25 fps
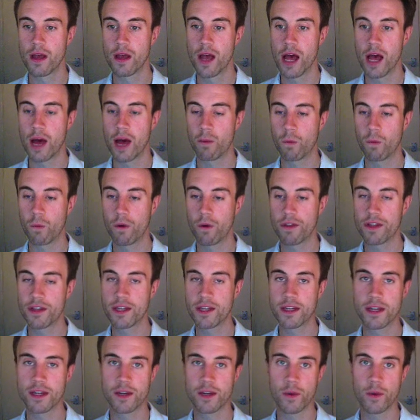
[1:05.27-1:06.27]
And what this is
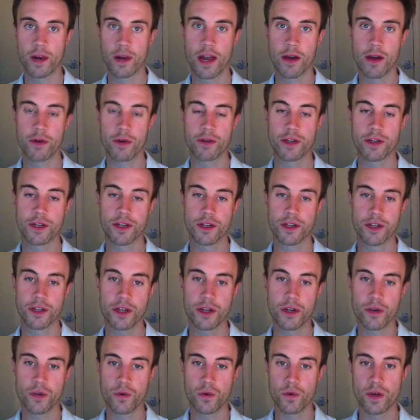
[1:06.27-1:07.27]
going to allow us to
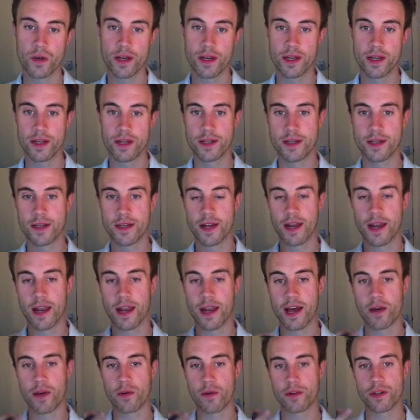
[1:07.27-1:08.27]
do is
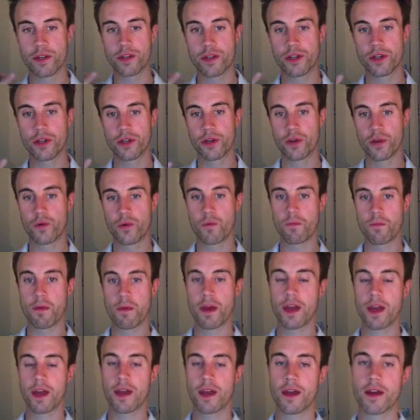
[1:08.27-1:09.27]
allow us to
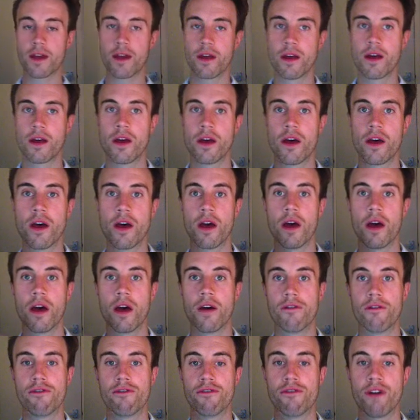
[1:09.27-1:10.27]
make uh,
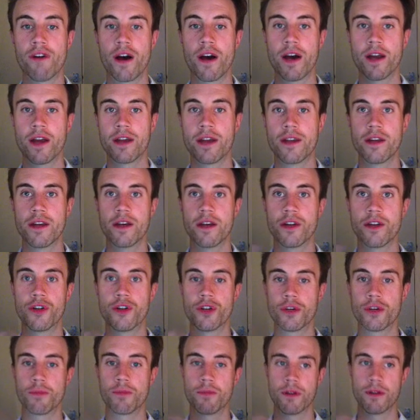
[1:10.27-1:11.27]
fine
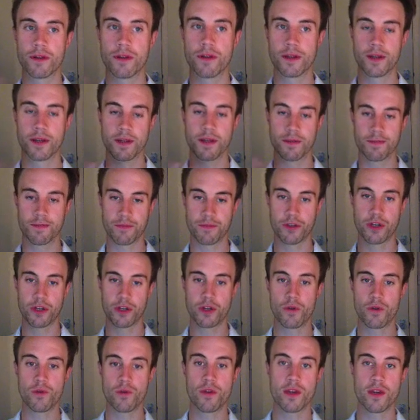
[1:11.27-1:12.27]
adjustments
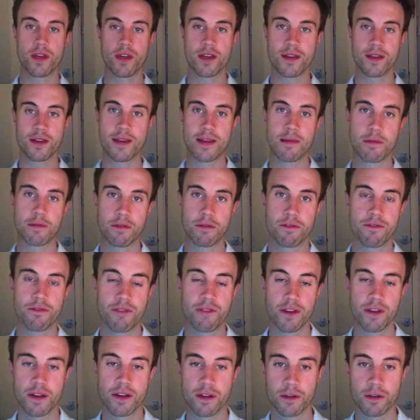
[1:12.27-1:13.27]
to the depth of
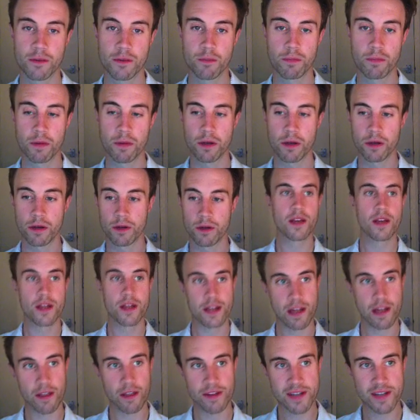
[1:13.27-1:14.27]
field blur.
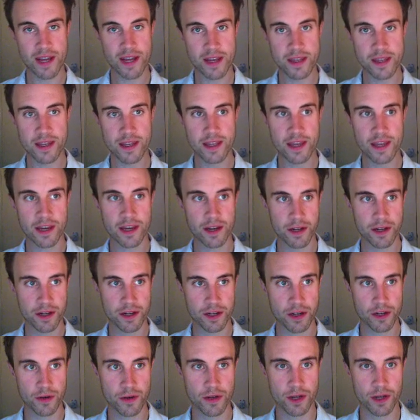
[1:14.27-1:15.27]
Now the second thing that you need to
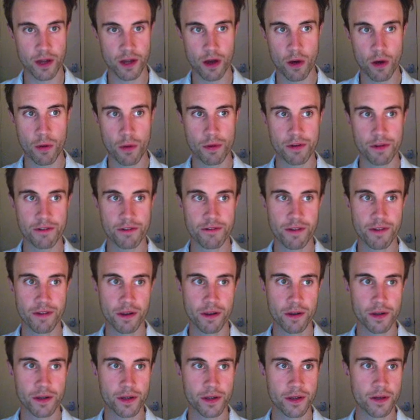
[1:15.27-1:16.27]
do is go up to
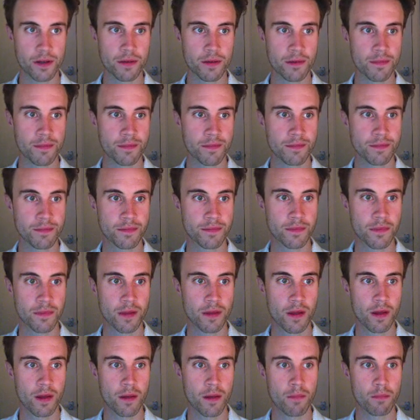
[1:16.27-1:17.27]
filter,
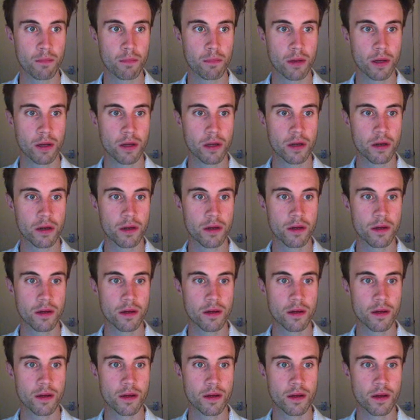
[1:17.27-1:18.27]
blur,
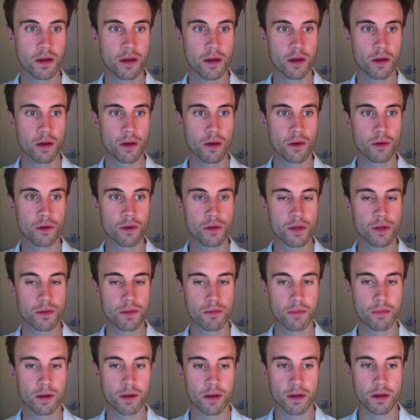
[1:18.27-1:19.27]
Gaussian
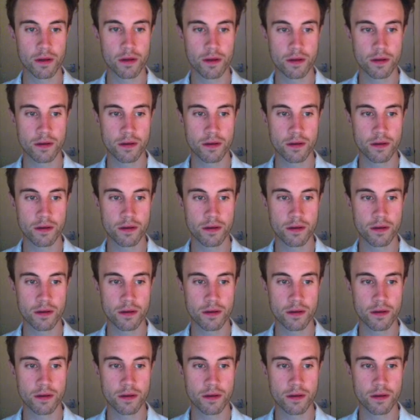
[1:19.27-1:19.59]
blur